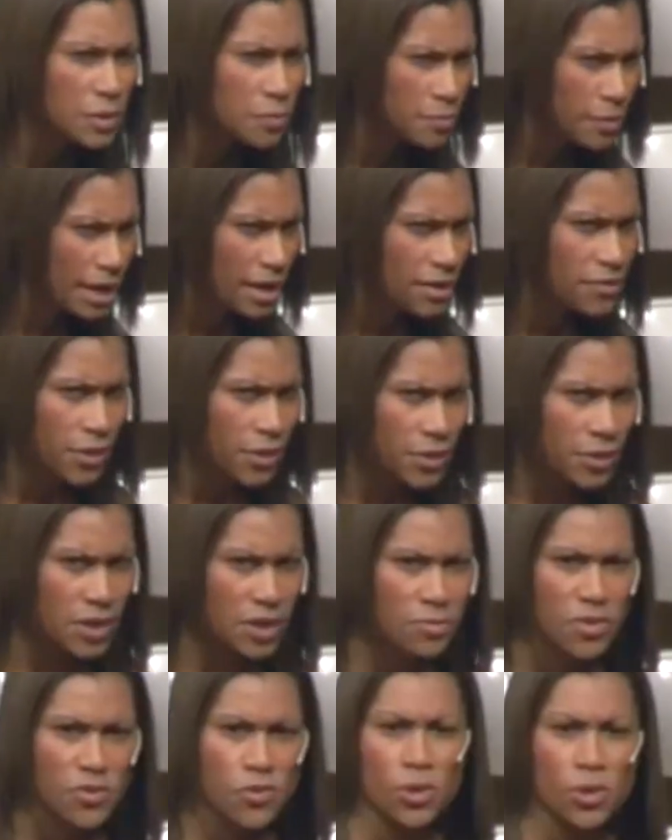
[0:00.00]
who you may have heard
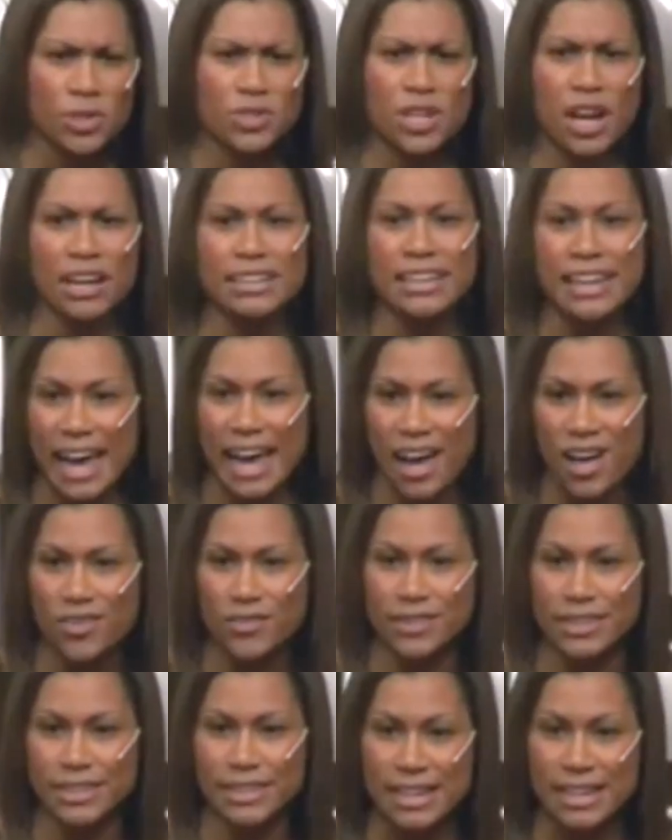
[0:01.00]
of, before John
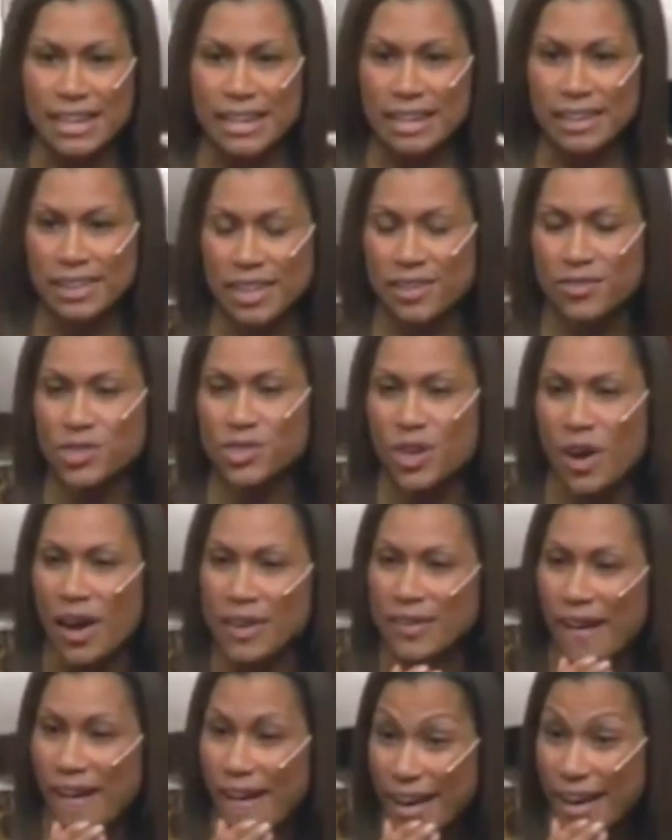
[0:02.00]
Calvin, lived
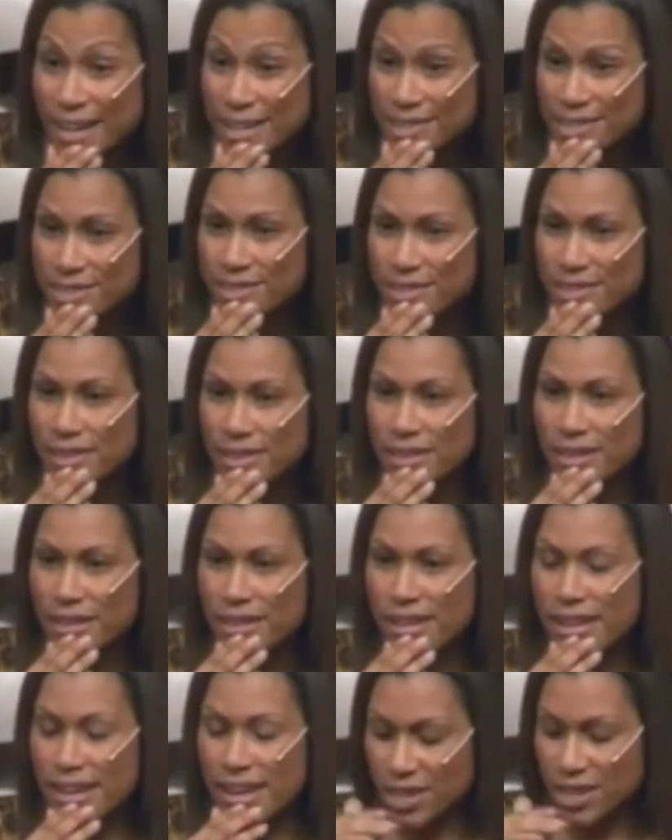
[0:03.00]
John Huss.
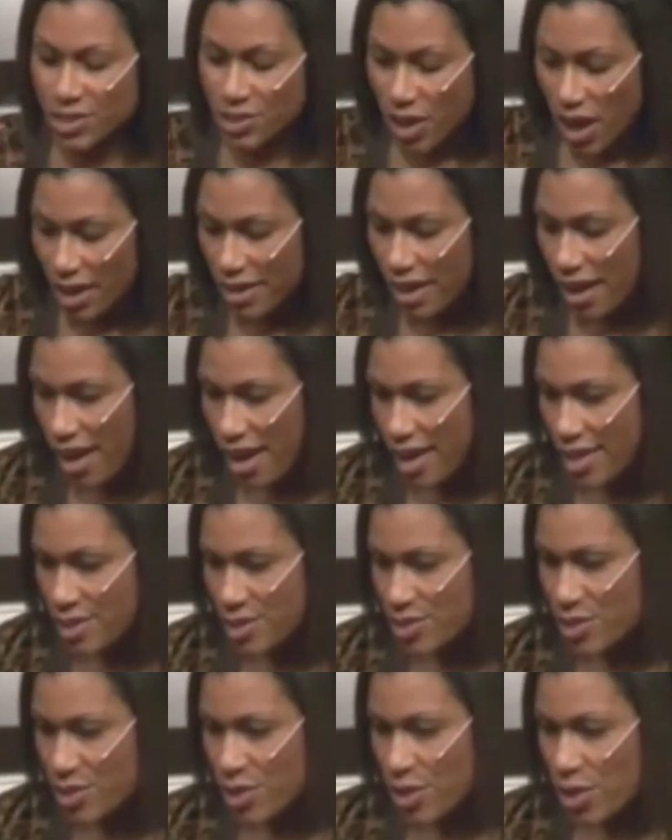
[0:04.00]
And John
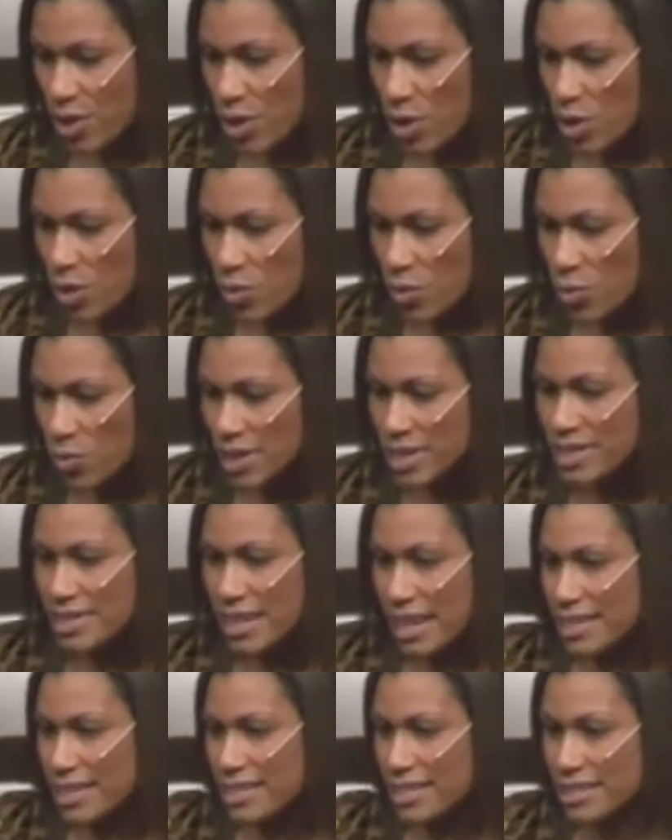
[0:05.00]
Huss was
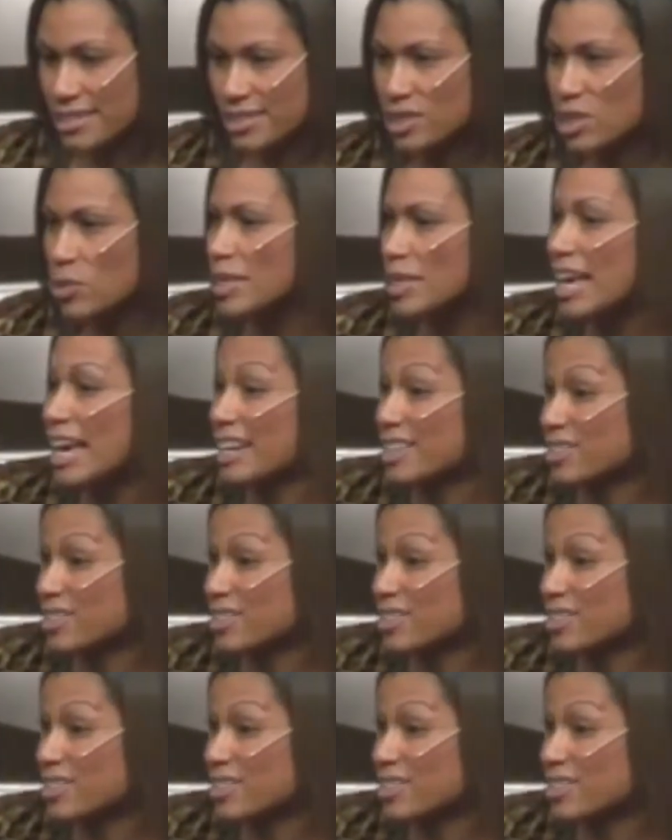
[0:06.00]
sentenced to be